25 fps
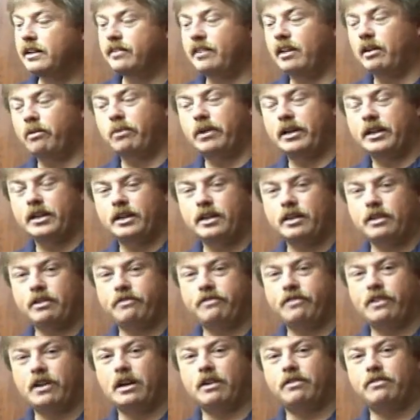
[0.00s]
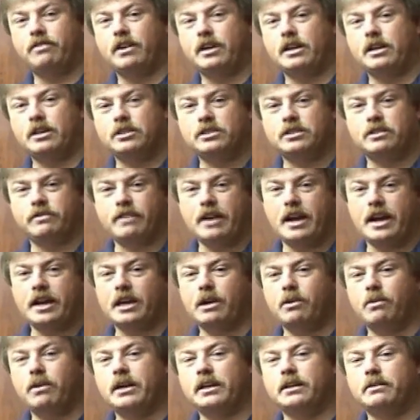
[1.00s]
That way other firefighters
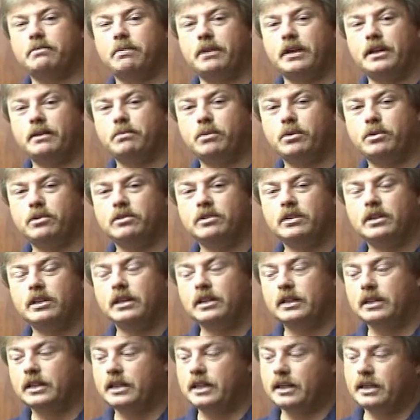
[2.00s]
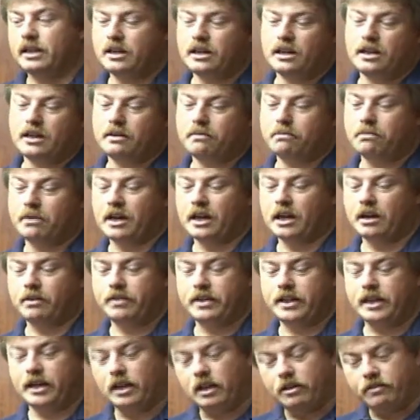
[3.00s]
evacuating people can bring
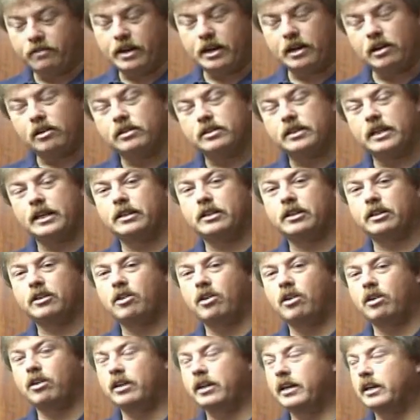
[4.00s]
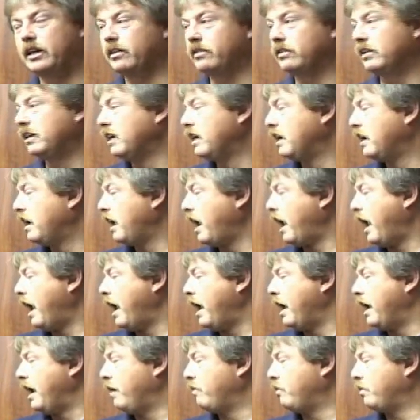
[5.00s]
them the elevator and take the car down.
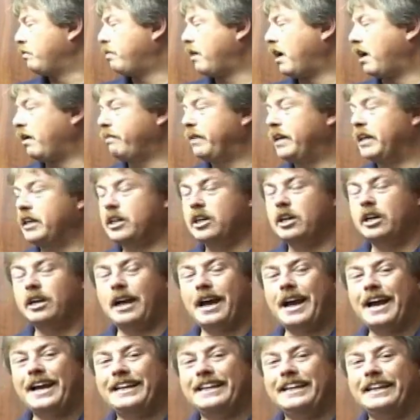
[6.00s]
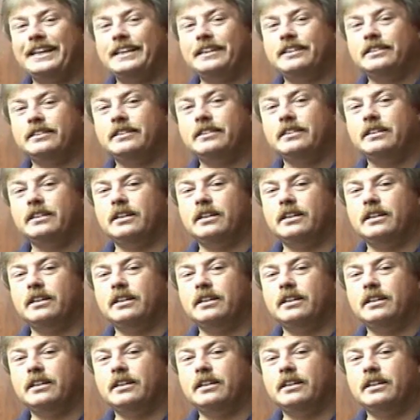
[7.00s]
It would probably be a good idea